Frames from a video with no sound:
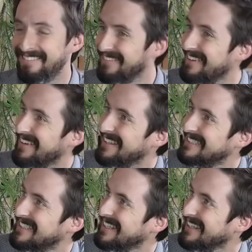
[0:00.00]
What do you
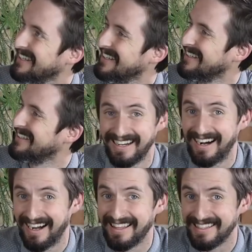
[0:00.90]
guys think?
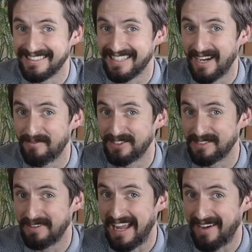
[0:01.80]
I think it's time for
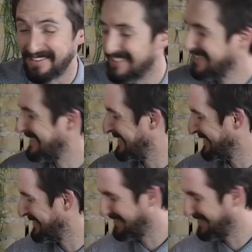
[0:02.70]
some inhabitants.